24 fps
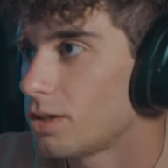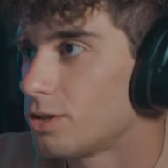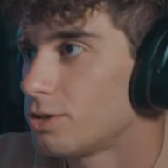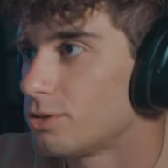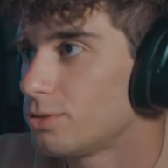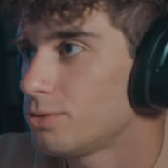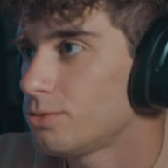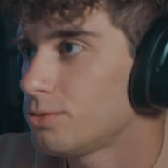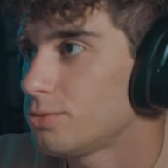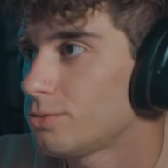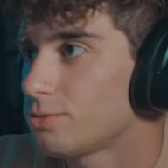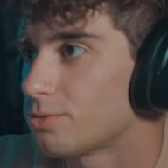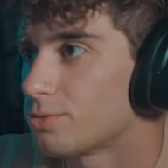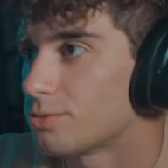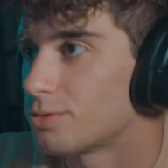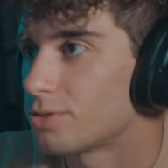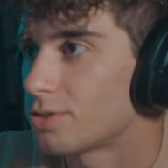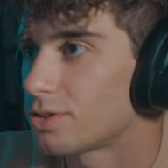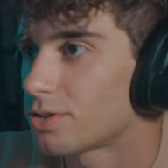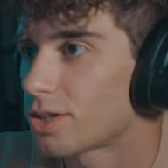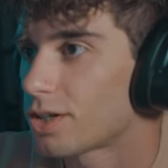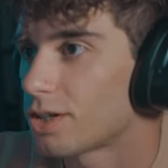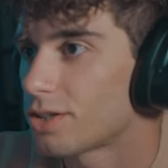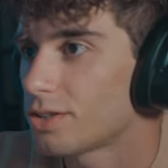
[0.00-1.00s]
Ooh,
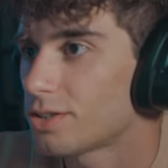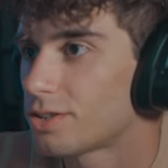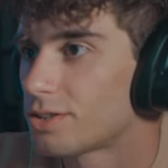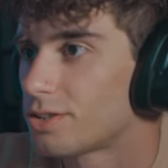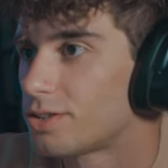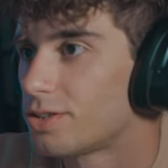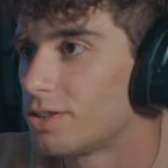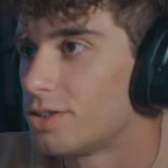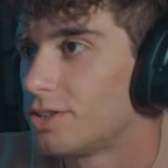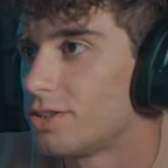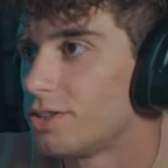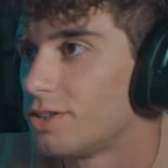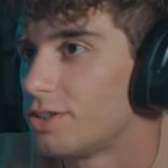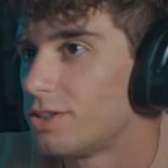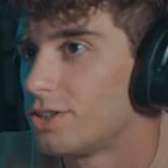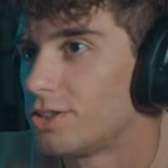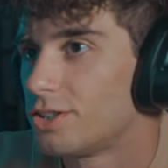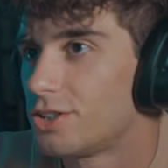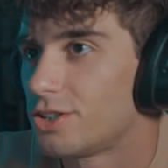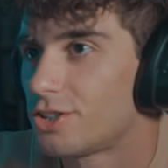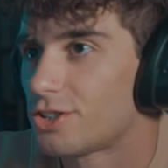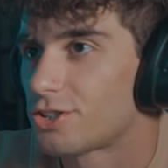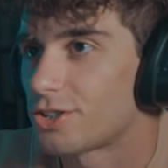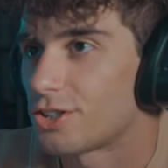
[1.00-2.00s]
okay.
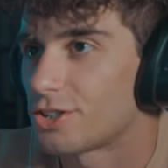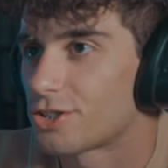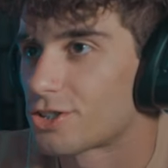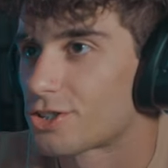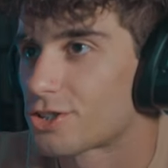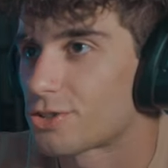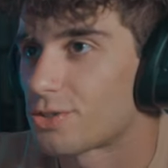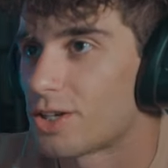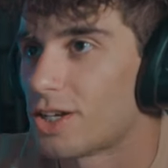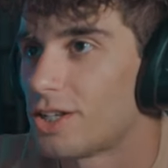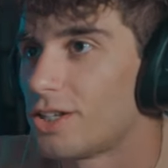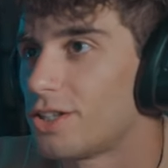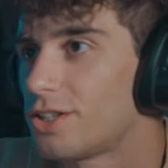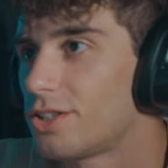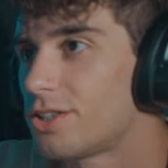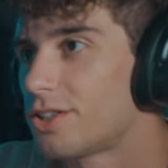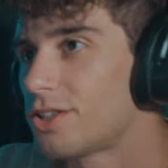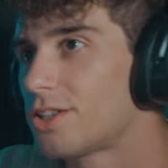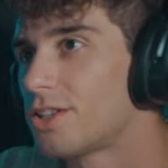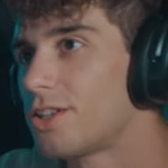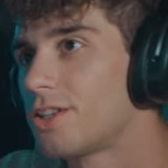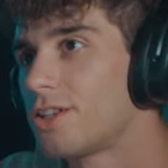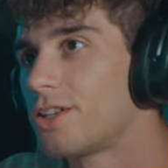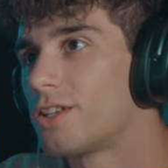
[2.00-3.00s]
Jon's training
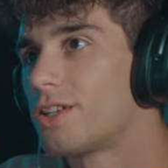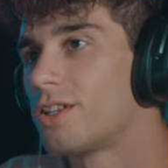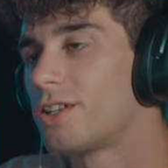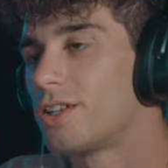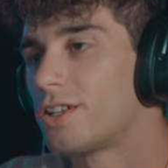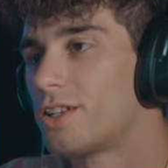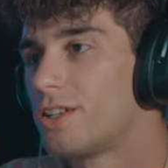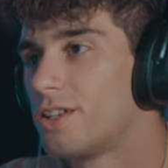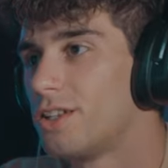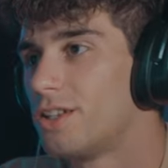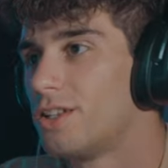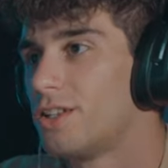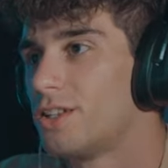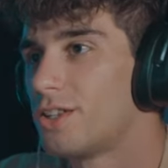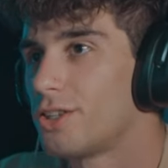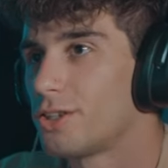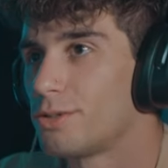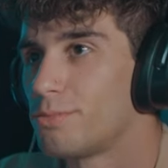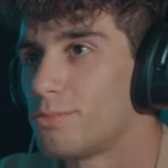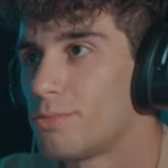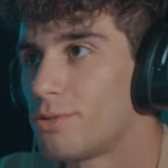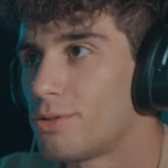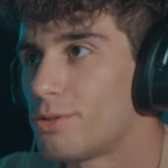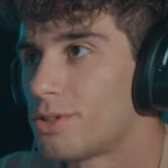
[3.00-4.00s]
the
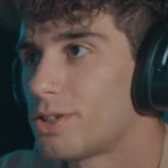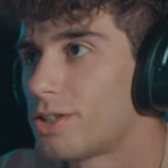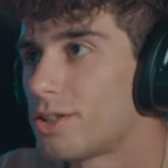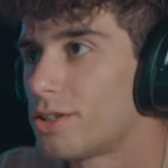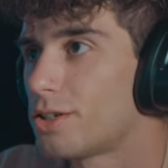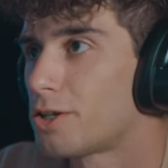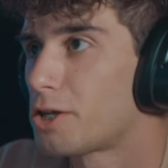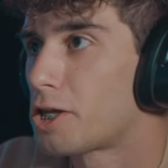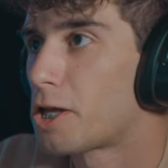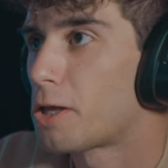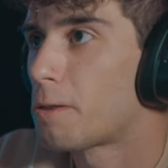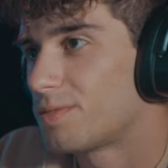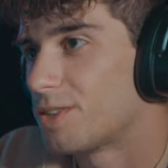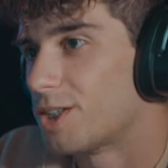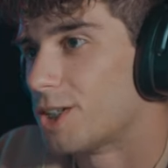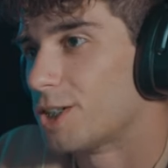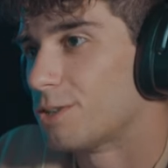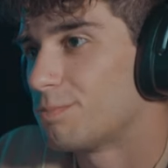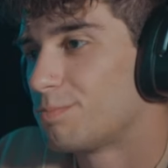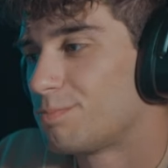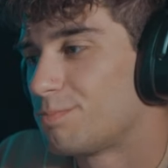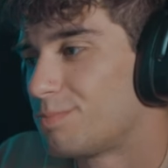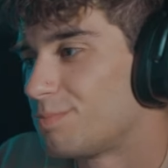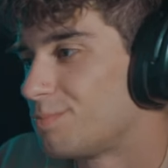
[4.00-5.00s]
boy. You
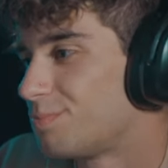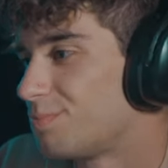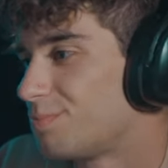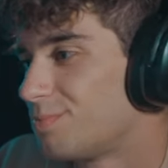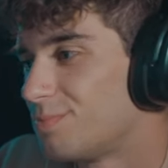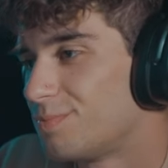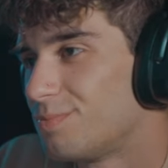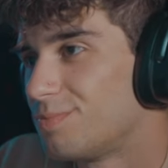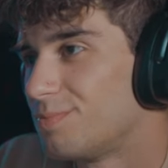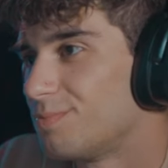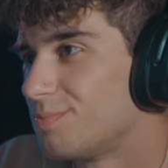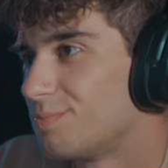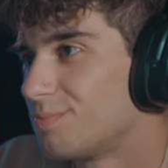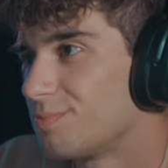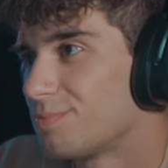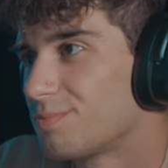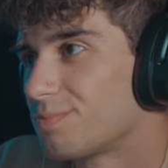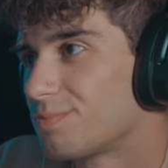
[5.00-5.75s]
be training too.